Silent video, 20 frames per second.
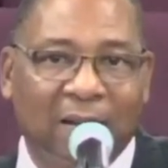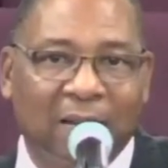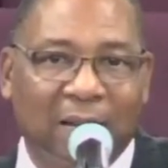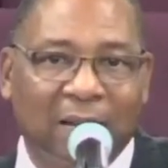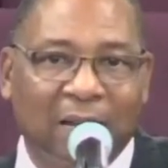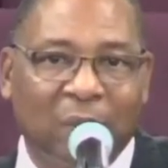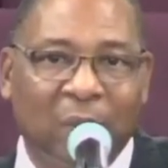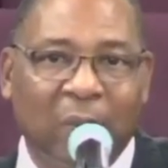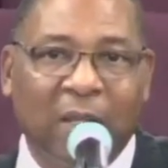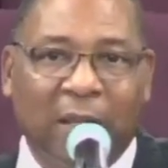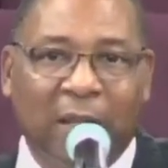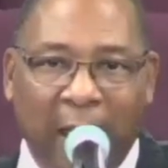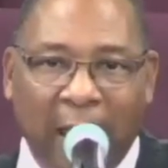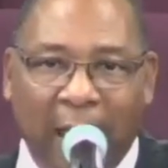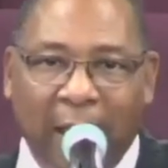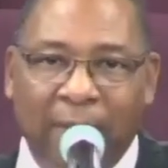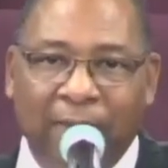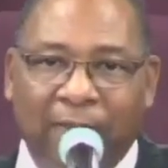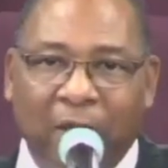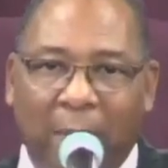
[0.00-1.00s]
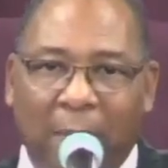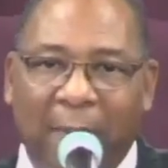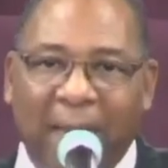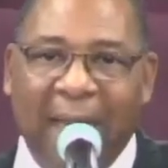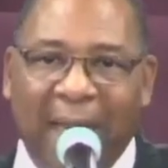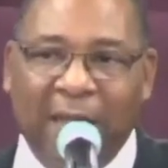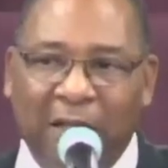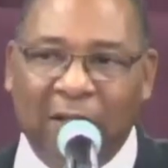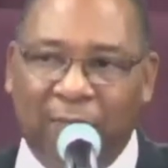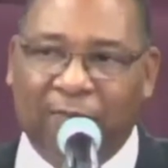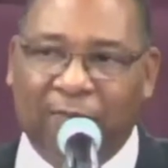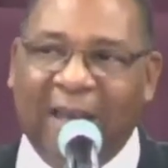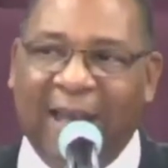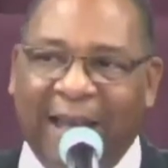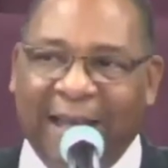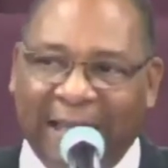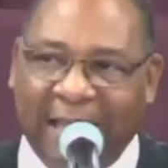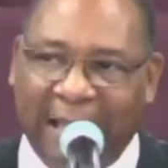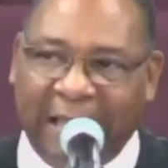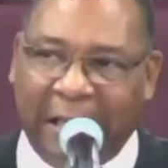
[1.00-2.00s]
We came to
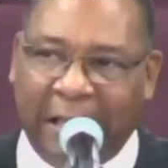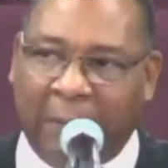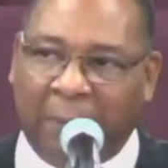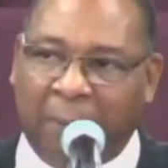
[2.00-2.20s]
magnify him.